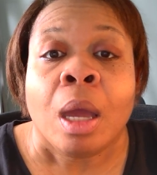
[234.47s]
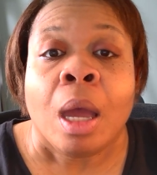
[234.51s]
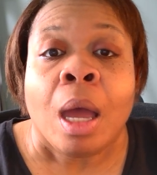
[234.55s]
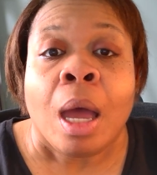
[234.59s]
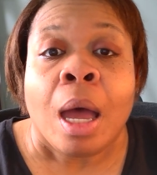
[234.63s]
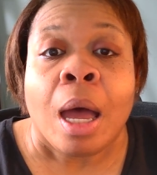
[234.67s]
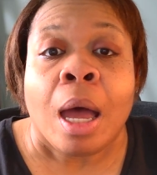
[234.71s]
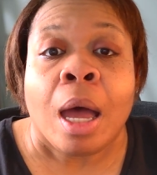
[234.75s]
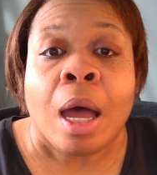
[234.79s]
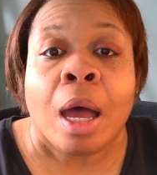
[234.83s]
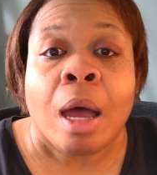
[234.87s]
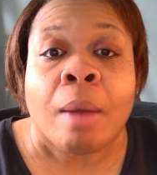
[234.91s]

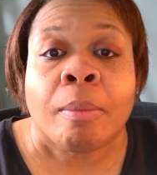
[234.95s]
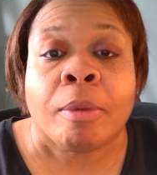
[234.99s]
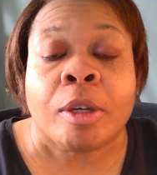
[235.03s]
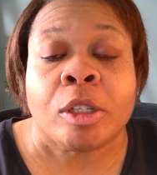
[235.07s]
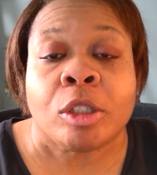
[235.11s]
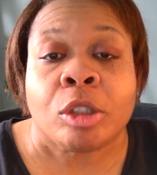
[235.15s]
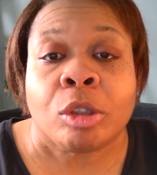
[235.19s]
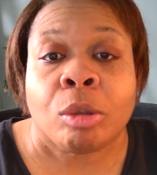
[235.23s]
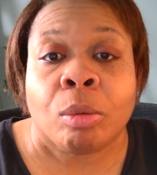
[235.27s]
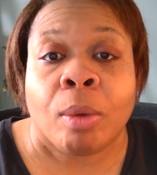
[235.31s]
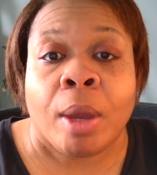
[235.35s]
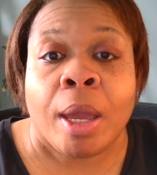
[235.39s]

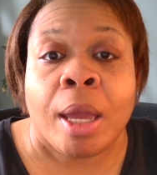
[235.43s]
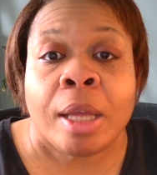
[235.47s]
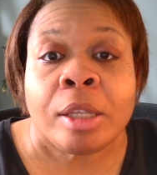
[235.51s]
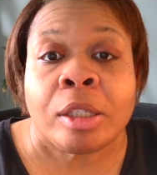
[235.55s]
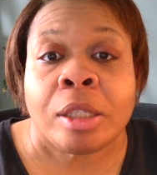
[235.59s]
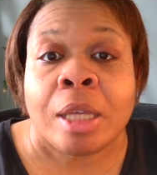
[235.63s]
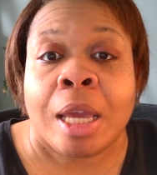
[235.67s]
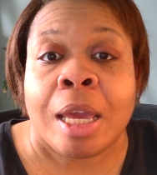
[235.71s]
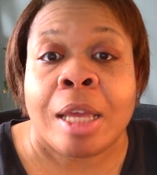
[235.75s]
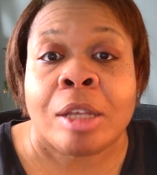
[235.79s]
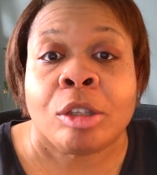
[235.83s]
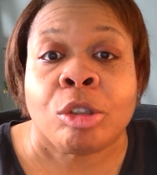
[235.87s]
Because
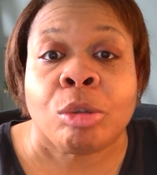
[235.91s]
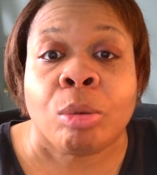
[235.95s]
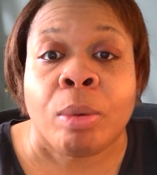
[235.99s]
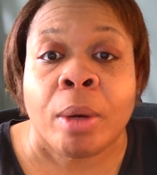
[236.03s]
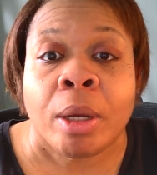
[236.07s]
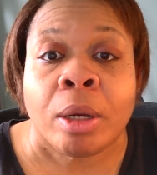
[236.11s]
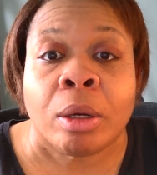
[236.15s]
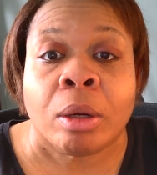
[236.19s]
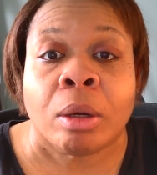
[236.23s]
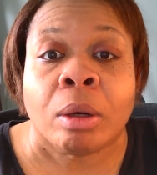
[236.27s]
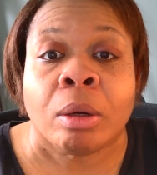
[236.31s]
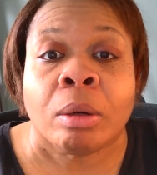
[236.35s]
Threads and
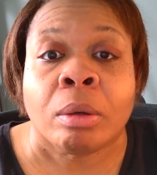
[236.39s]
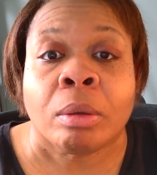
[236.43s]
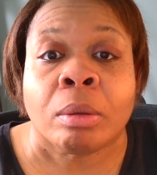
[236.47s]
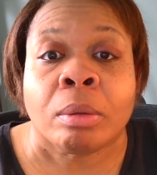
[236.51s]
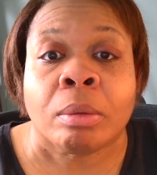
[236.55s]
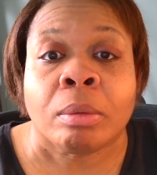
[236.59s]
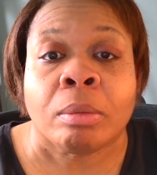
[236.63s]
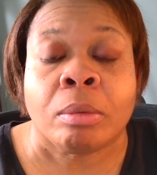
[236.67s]
Twitter,